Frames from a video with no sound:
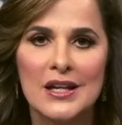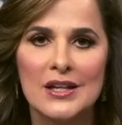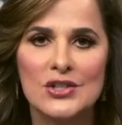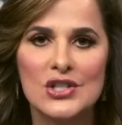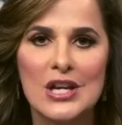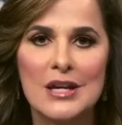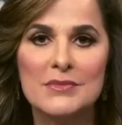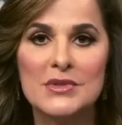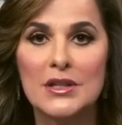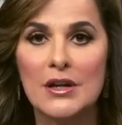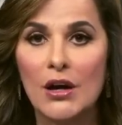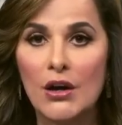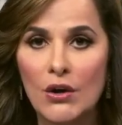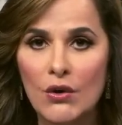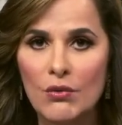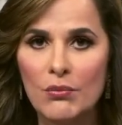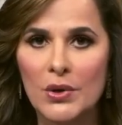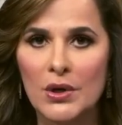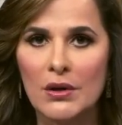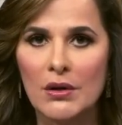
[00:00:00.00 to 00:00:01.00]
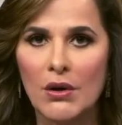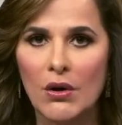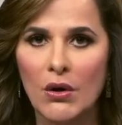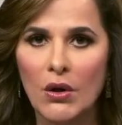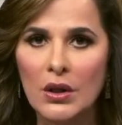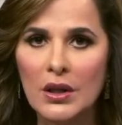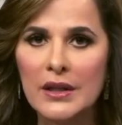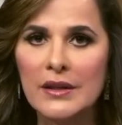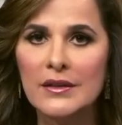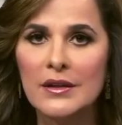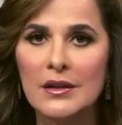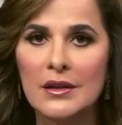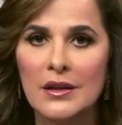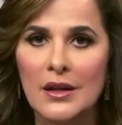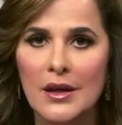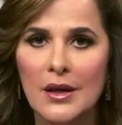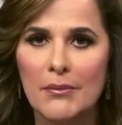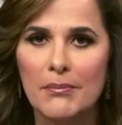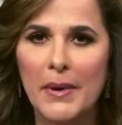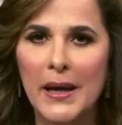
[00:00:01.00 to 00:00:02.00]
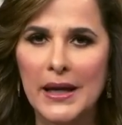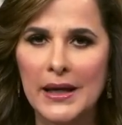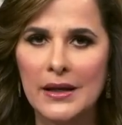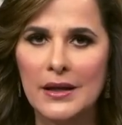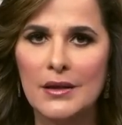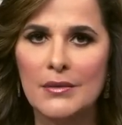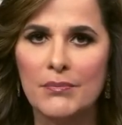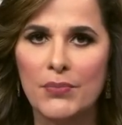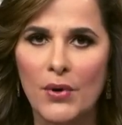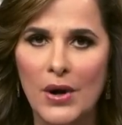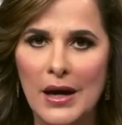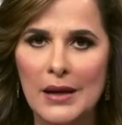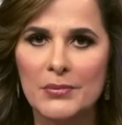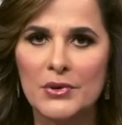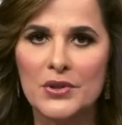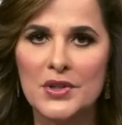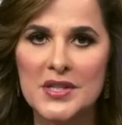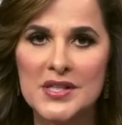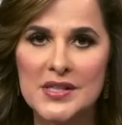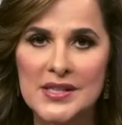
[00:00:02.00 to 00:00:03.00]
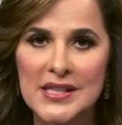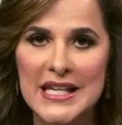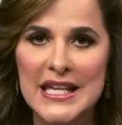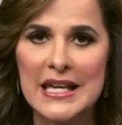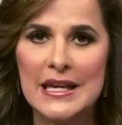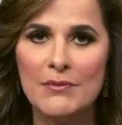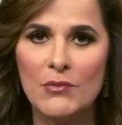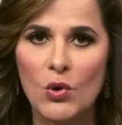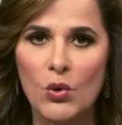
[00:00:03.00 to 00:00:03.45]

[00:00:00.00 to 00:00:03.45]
James Comer calling the Biden bribery scheme,